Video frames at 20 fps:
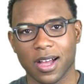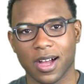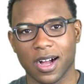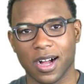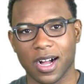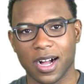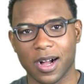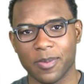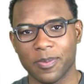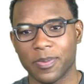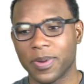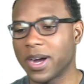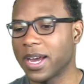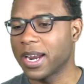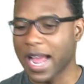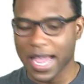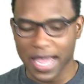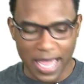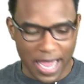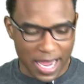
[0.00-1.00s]
Um,
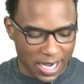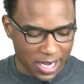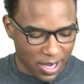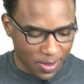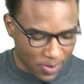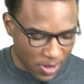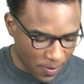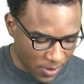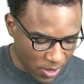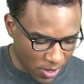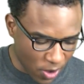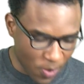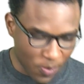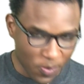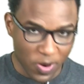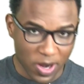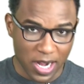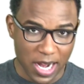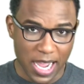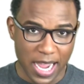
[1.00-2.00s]
but I ended up coming
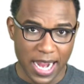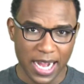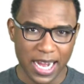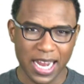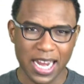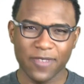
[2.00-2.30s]
home one night